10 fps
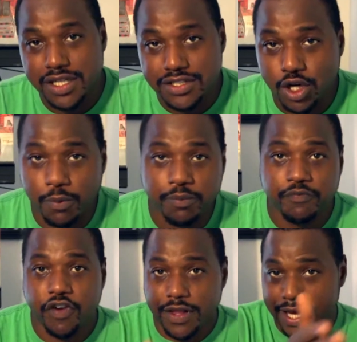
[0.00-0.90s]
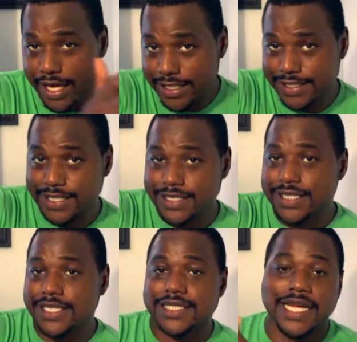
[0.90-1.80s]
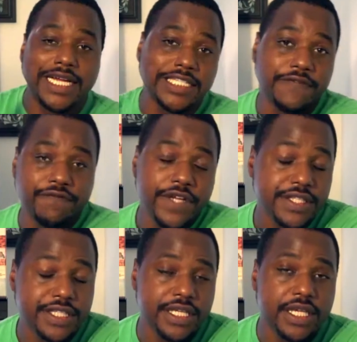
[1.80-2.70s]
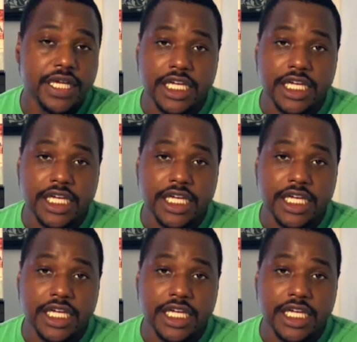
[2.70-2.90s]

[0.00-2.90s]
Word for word: So from the age of 16 to the age of 50,